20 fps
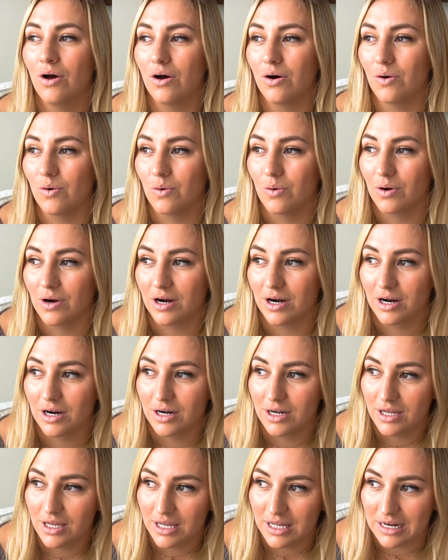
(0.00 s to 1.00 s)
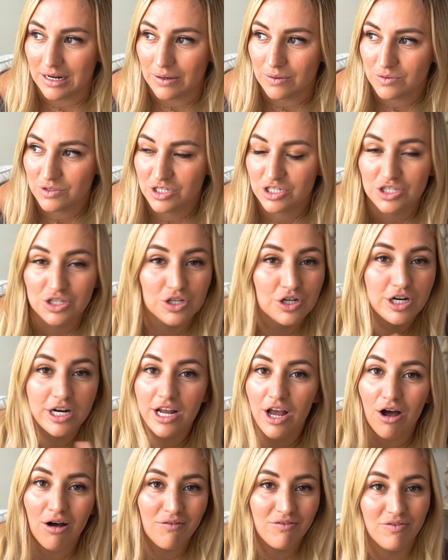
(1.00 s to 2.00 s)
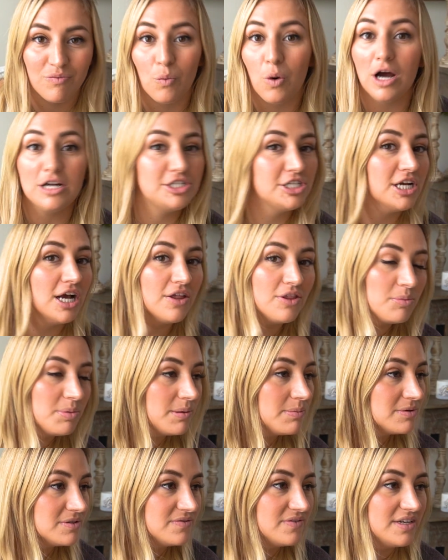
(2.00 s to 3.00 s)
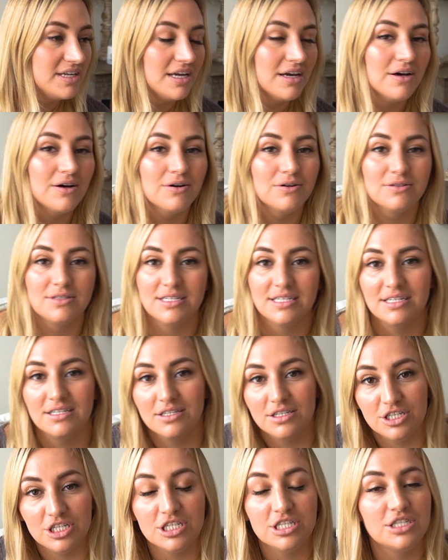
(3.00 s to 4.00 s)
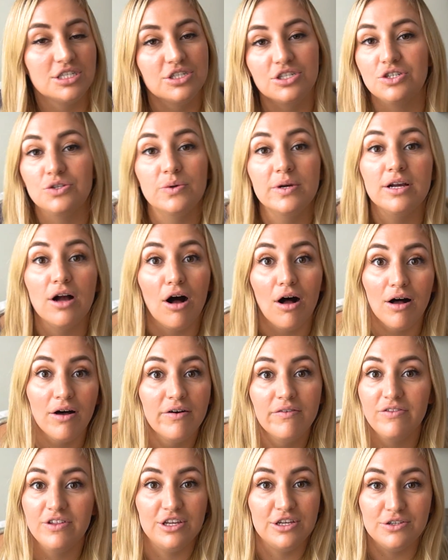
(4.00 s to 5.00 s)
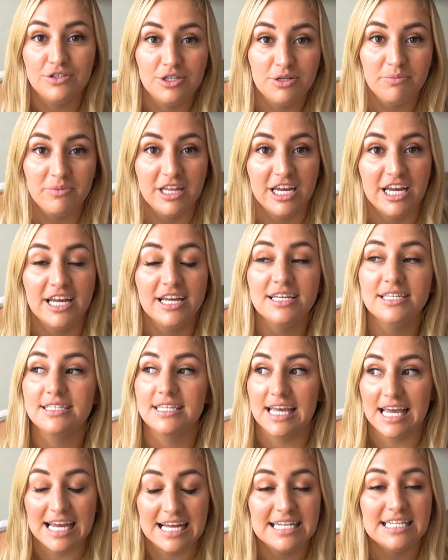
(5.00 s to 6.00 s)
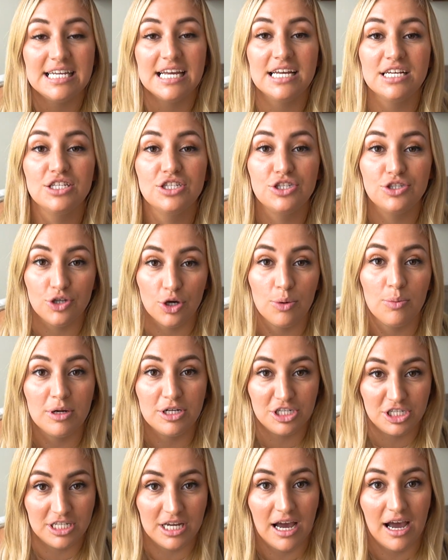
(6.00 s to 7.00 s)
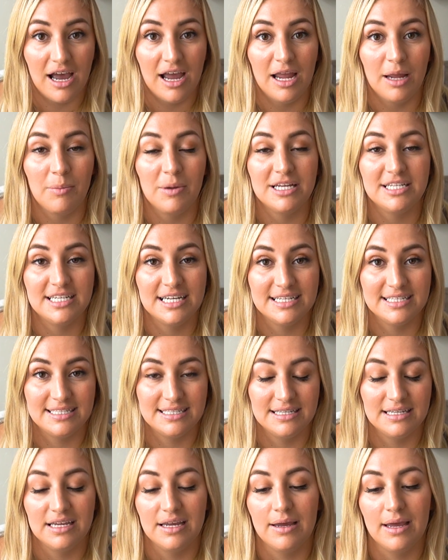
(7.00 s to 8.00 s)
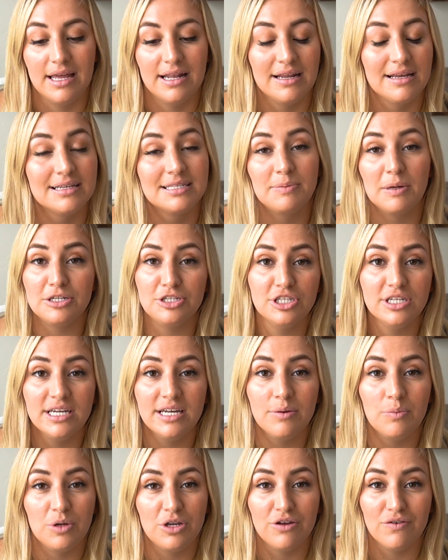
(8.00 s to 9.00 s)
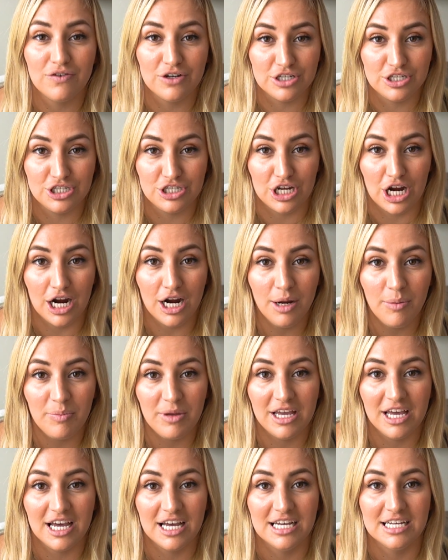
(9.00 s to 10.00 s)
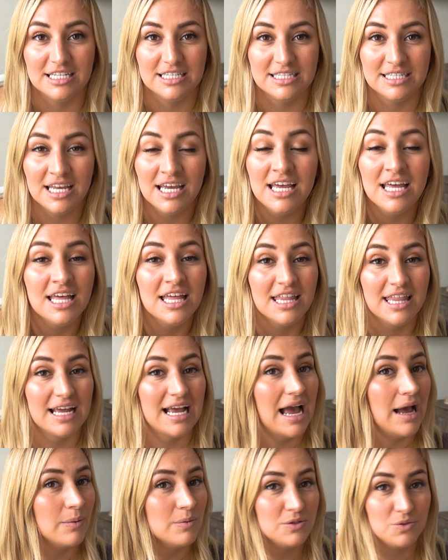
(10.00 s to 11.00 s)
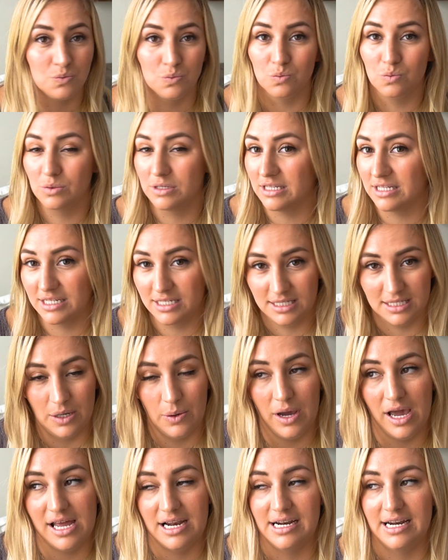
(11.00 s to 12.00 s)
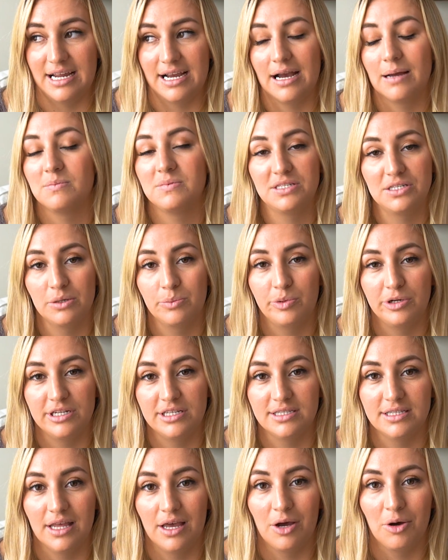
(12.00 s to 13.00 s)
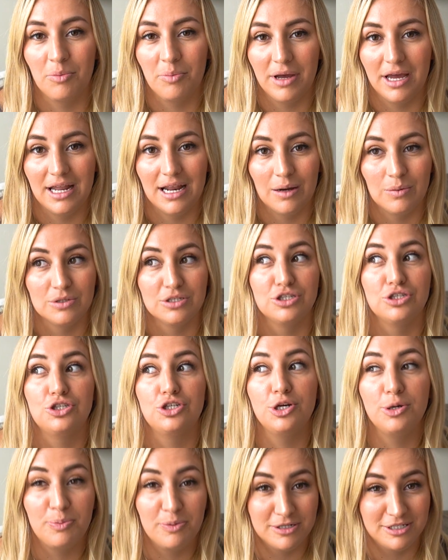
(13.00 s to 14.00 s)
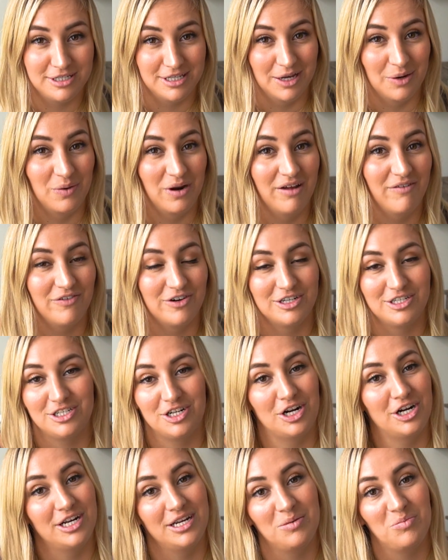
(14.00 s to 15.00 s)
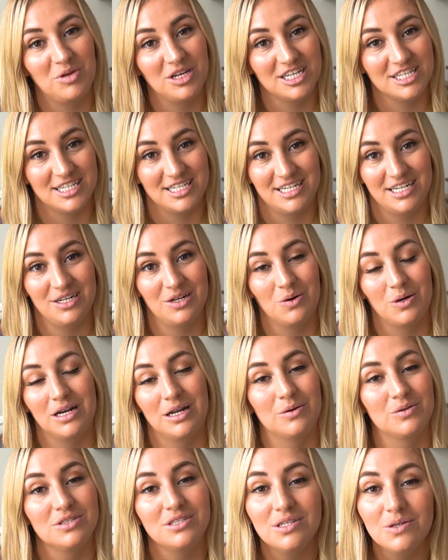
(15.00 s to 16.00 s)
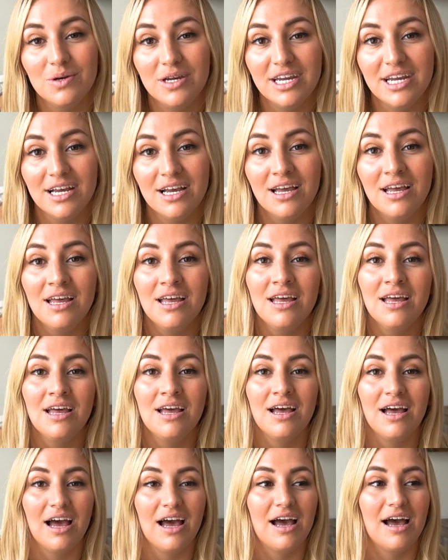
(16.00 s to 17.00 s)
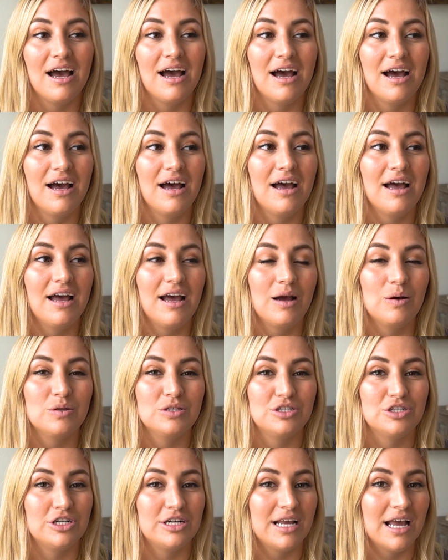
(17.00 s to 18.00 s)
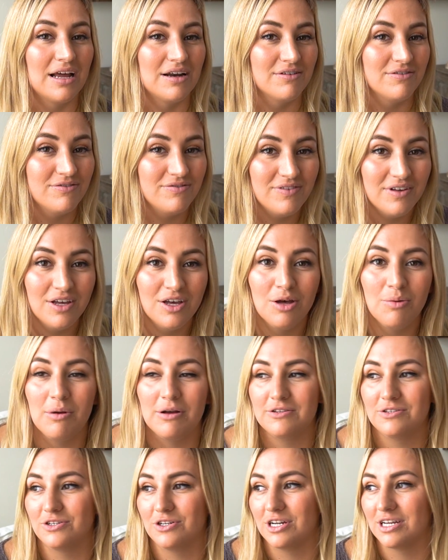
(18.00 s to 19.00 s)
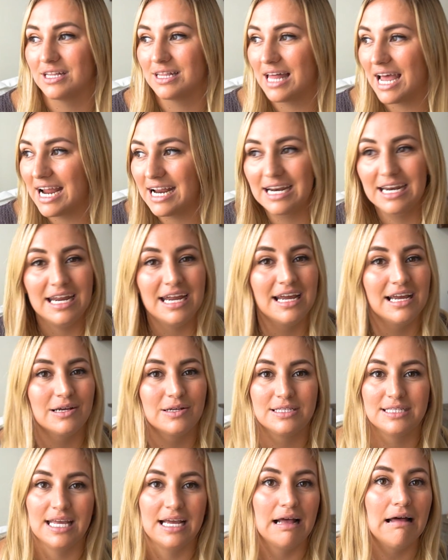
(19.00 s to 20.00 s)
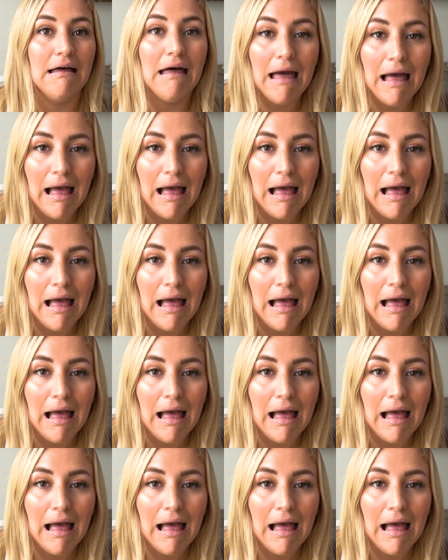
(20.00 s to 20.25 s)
or, you know, just learning watching other people's videos and just doing all of the YouTube things. It takes so much time. And especially when you first start, because like I was really slow at editing. I'm still pretty slow, but I was super slow when I first started because I didn't know what I was doing. I was learning how to film, I was learning lighting. It's like,